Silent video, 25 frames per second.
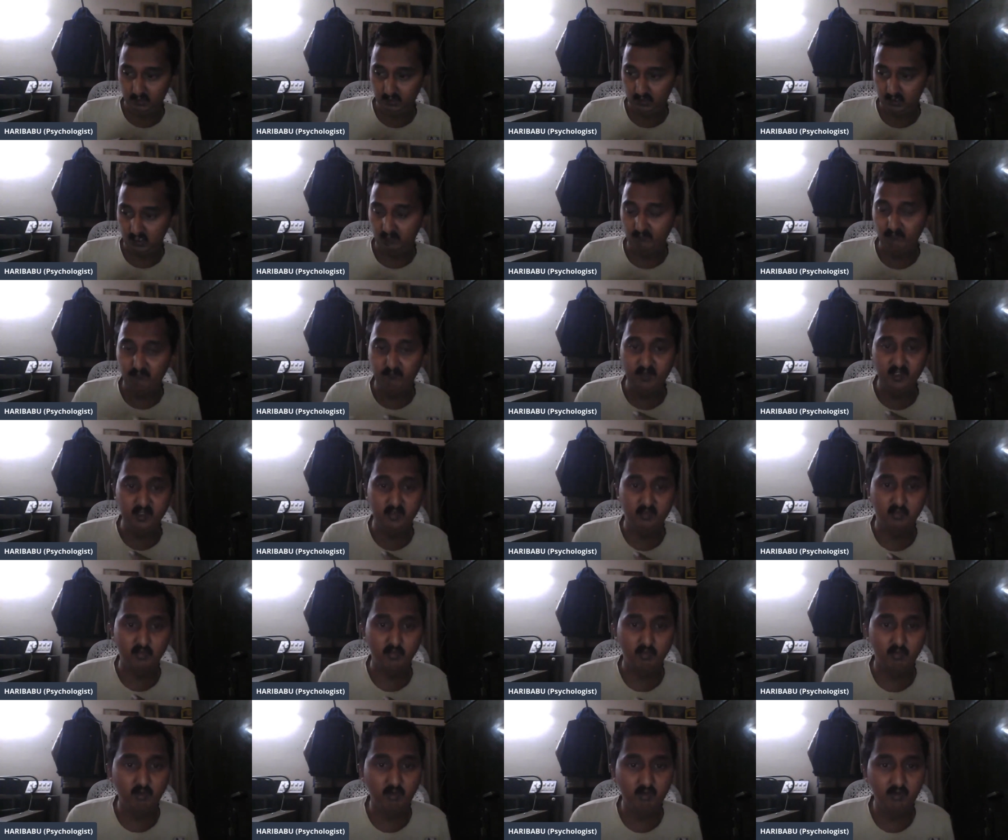comfort
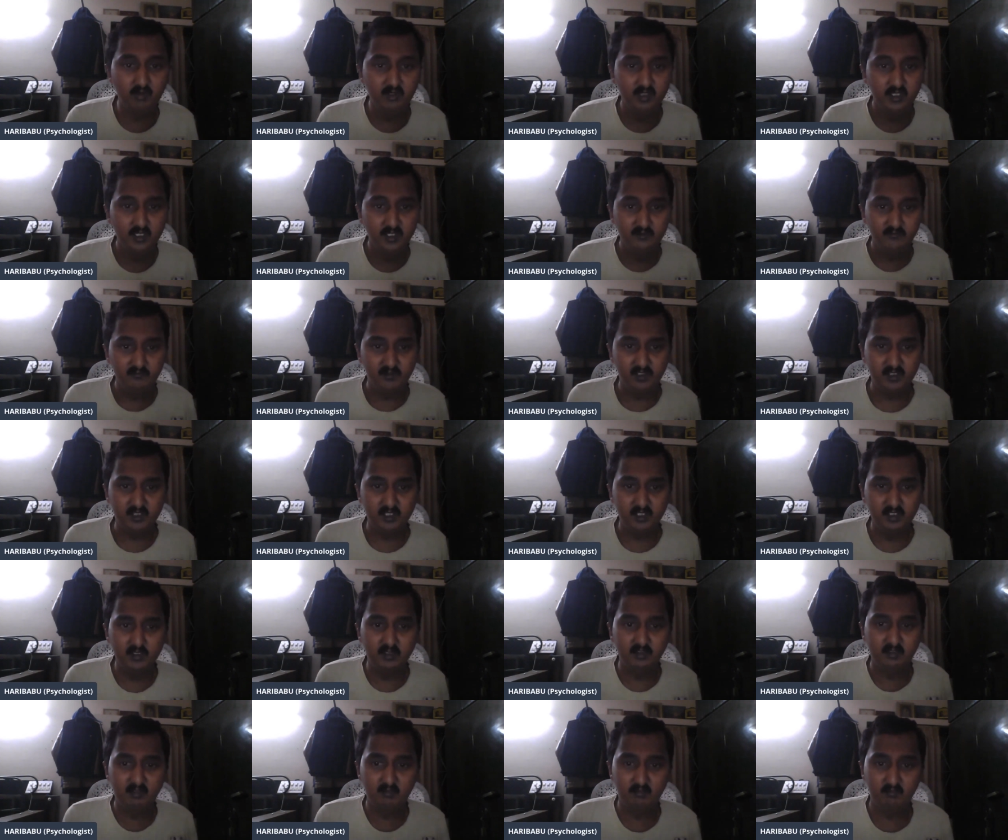zone
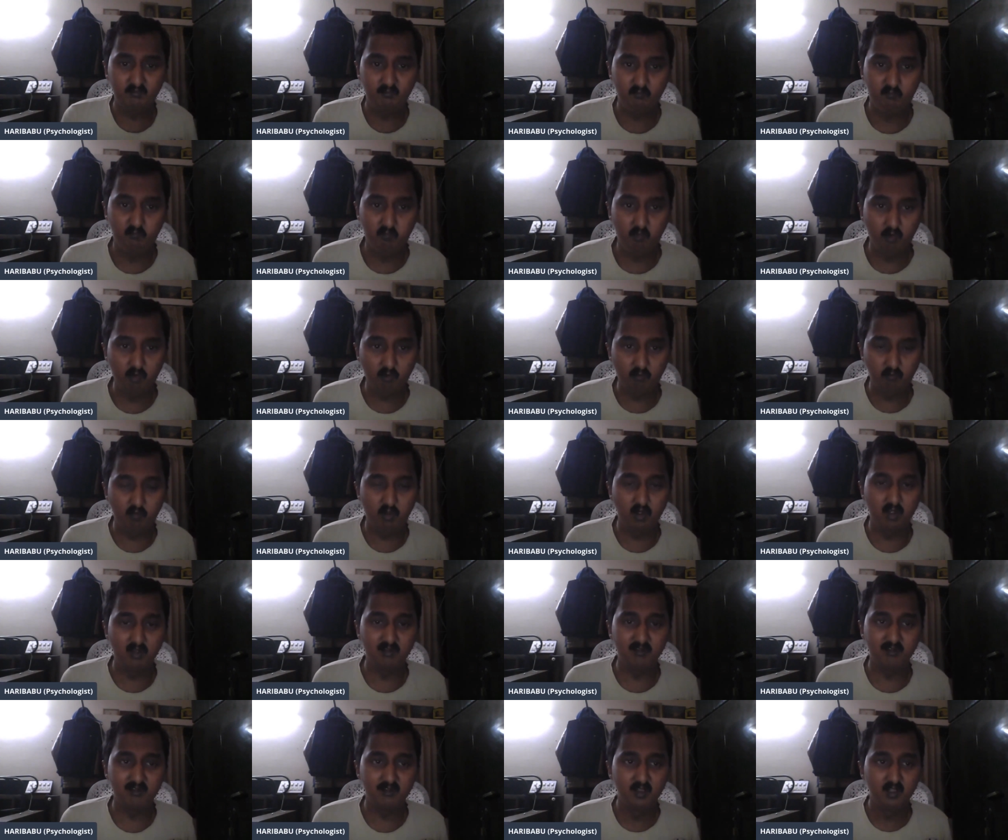within this four
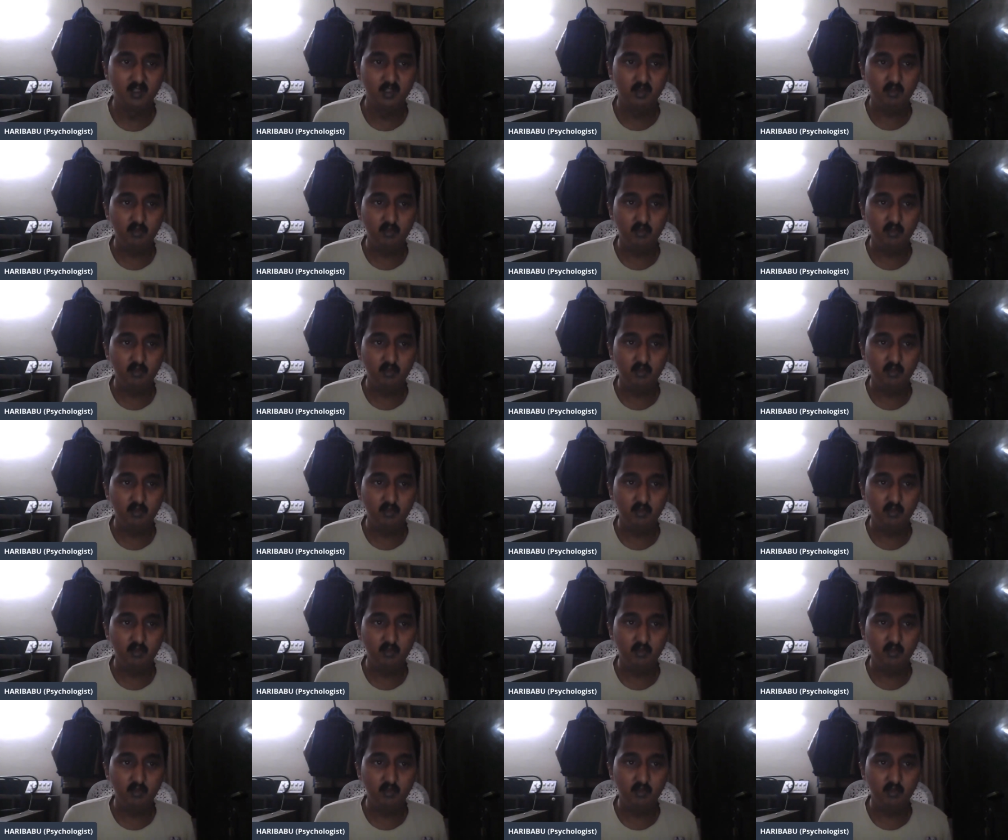walls.